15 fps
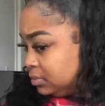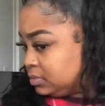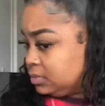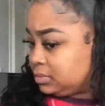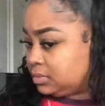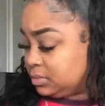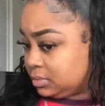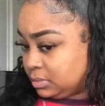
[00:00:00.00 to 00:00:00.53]

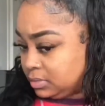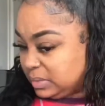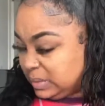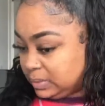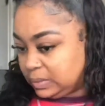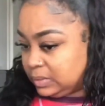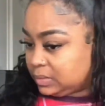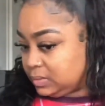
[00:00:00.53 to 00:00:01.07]

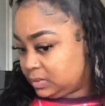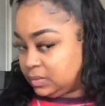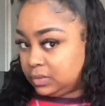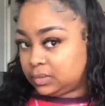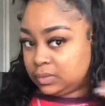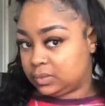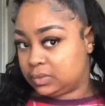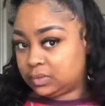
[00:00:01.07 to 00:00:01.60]

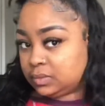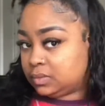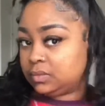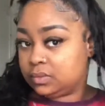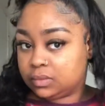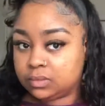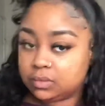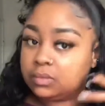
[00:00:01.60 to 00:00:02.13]

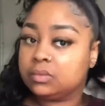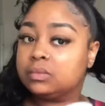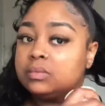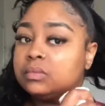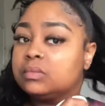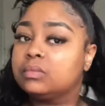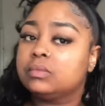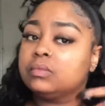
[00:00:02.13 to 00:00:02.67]

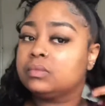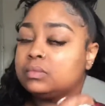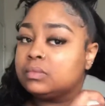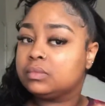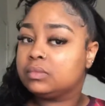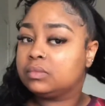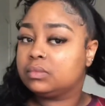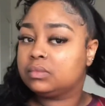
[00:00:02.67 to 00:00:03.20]

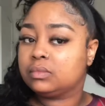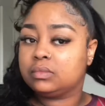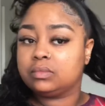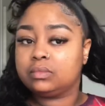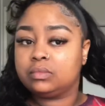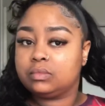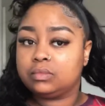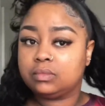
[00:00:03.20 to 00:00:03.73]

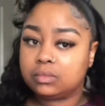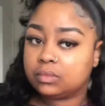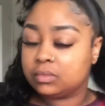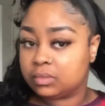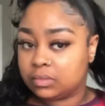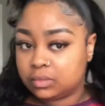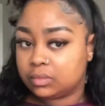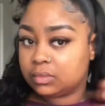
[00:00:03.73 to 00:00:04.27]

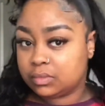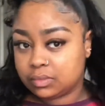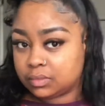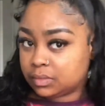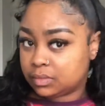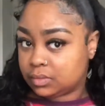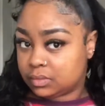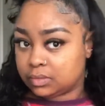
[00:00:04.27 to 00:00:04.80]

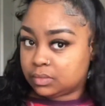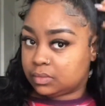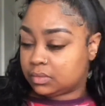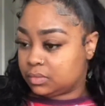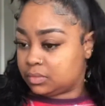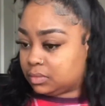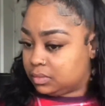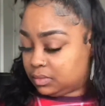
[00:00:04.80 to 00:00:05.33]

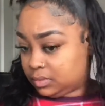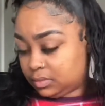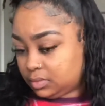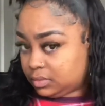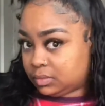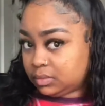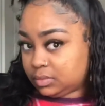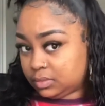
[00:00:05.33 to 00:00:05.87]

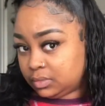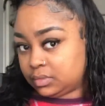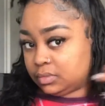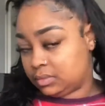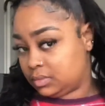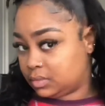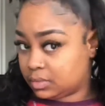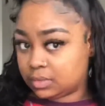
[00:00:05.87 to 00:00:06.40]

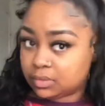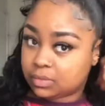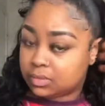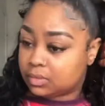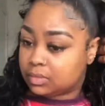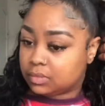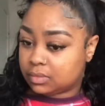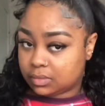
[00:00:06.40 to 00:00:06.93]

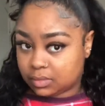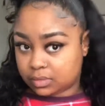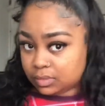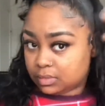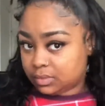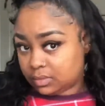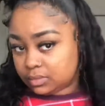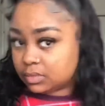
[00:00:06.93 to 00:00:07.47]

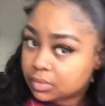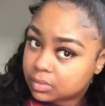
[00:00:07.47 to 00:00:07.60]
(no one is talking)